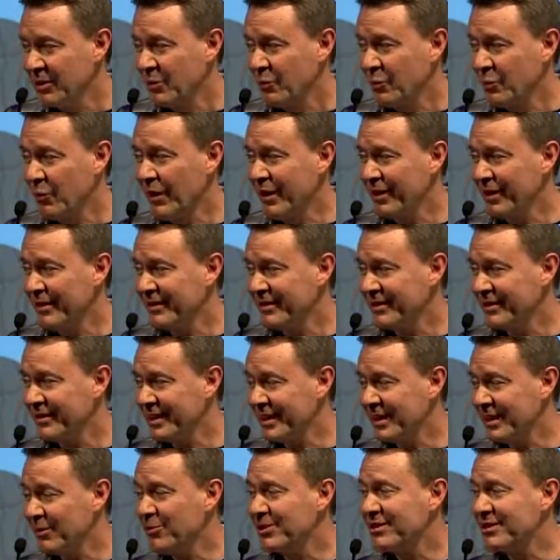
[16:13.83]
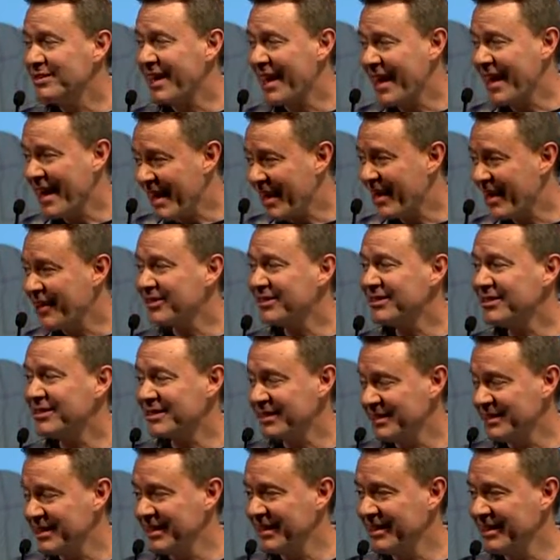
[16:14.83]
Well, it was our
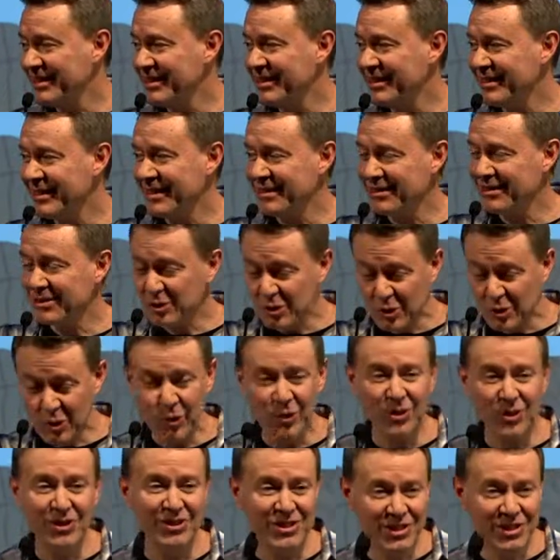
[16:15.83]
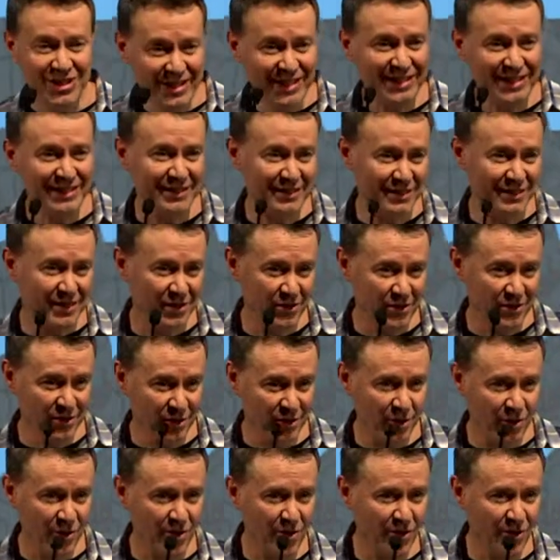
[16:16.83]
sin that took Jesus to the
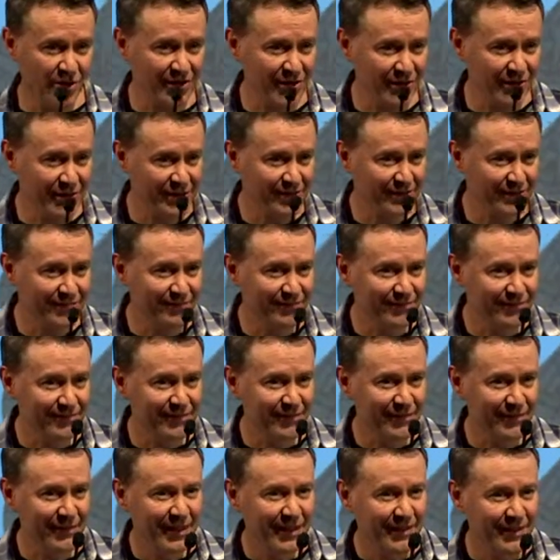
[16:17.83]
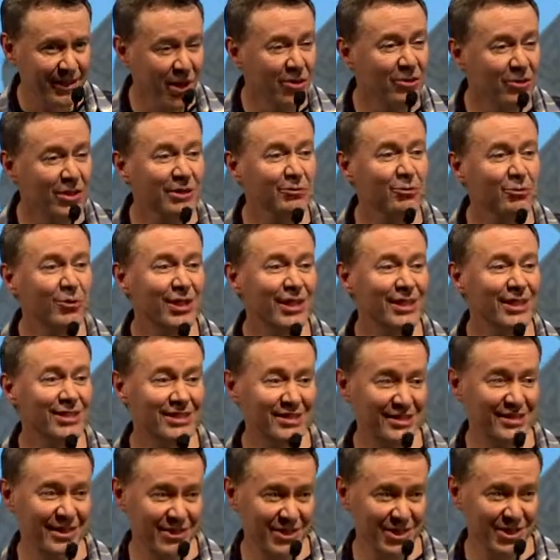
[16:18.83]
cross. The only
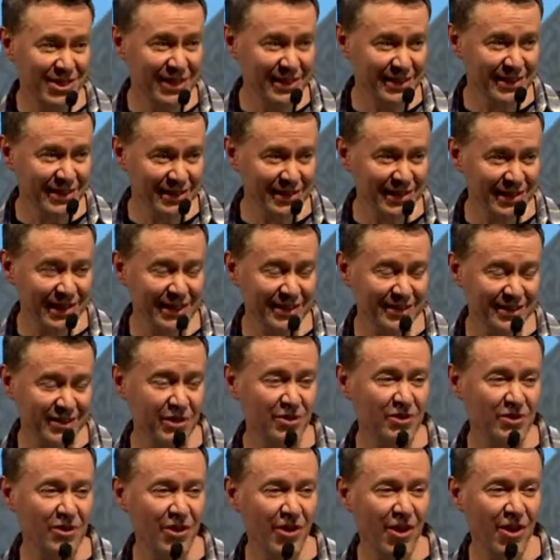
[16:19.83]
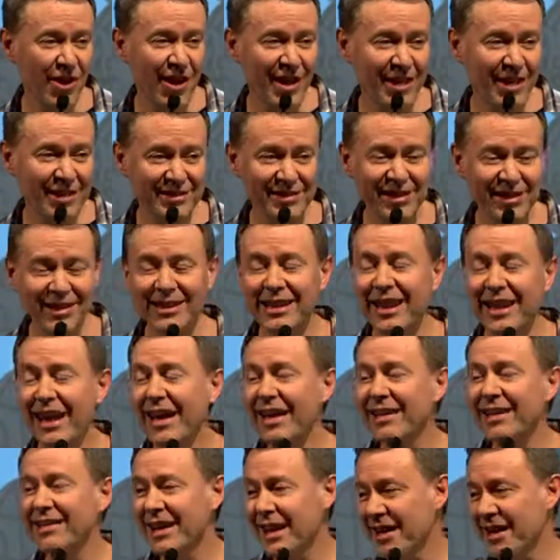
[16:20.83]
reason that Jesus needed to die and to
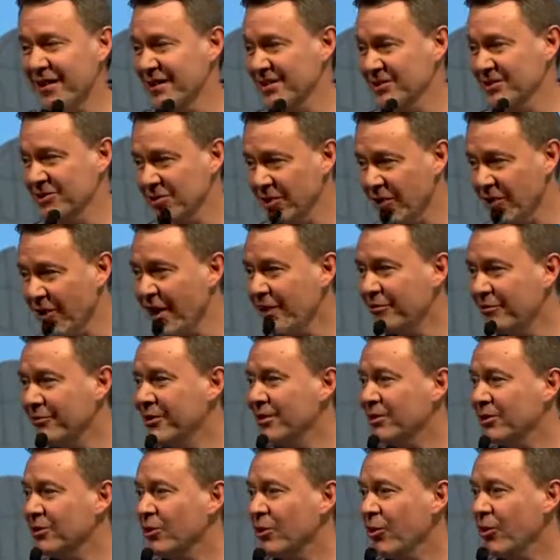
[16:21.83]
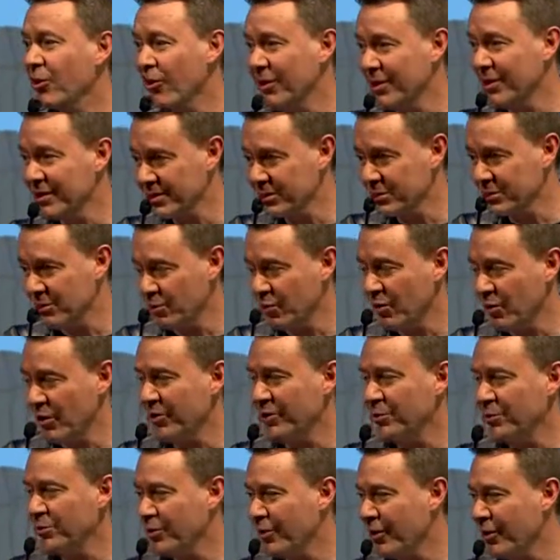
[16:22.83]
lay down his life in accordance with what
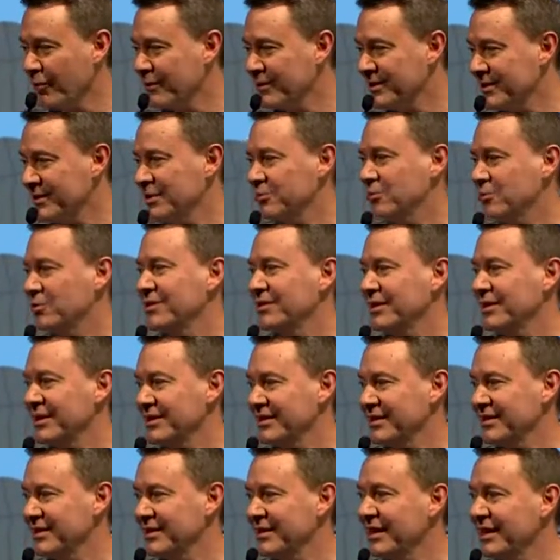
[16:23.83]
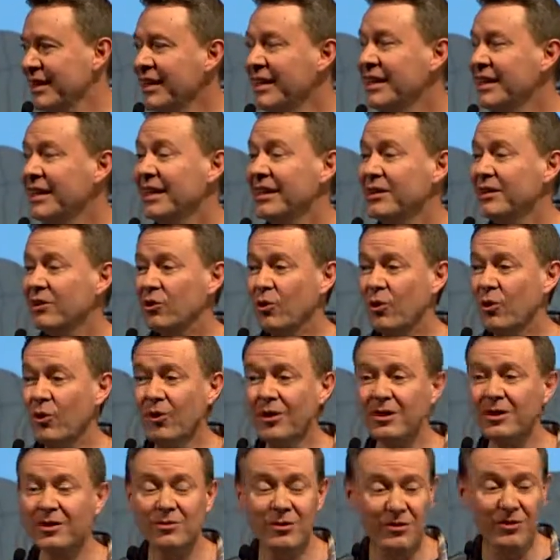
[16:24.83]
the prophets had predicted, in
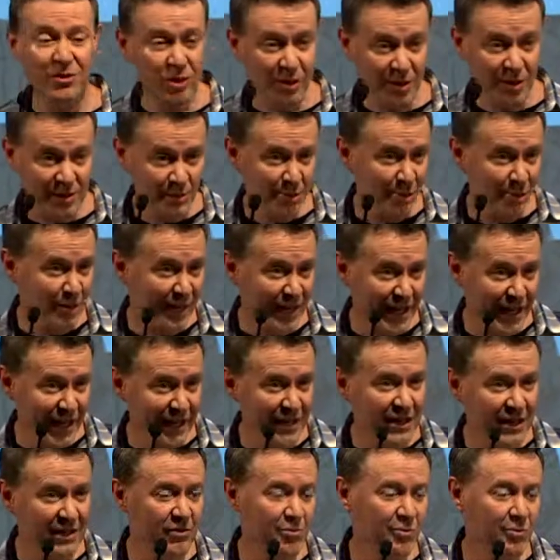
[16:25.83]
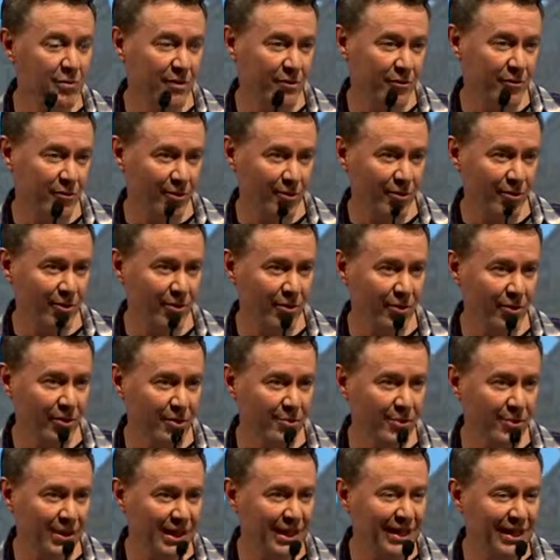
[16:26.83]
accordance with God's plan even before the
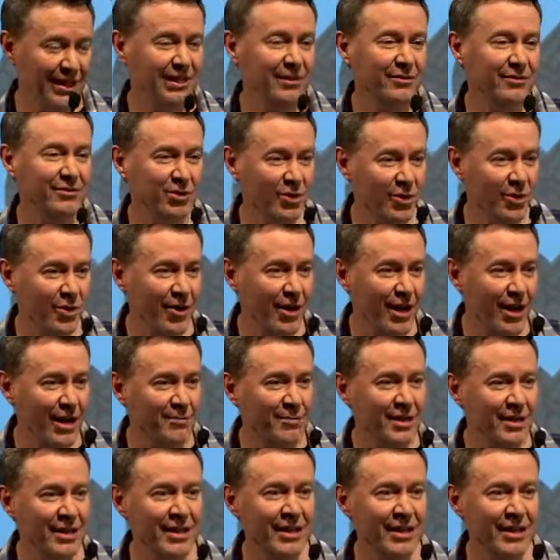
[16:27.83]
beginning of time,